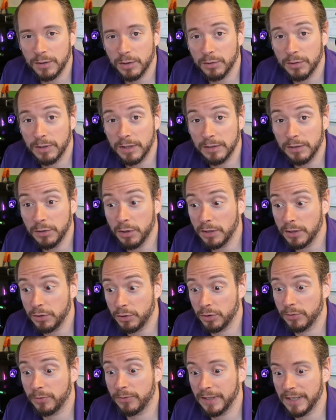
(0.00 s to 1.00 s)
or not
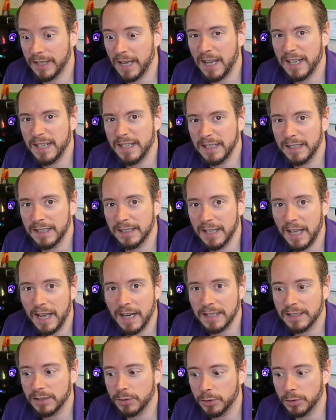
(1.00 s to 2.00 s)
just forget,
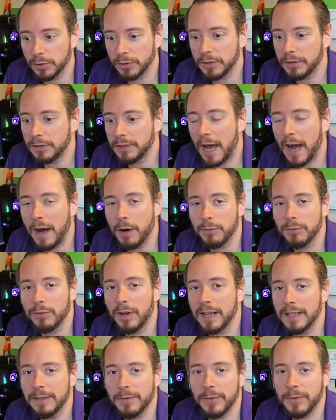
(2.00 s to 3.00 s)
neglect, or
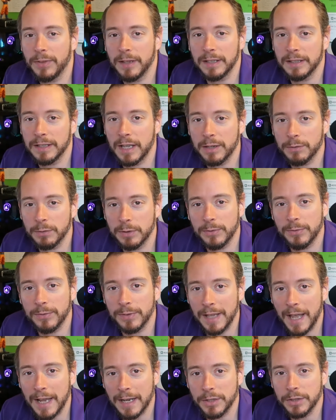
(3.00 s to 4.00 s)
outright think that
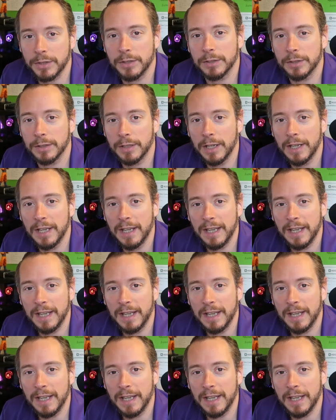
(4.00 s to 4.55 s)
reflection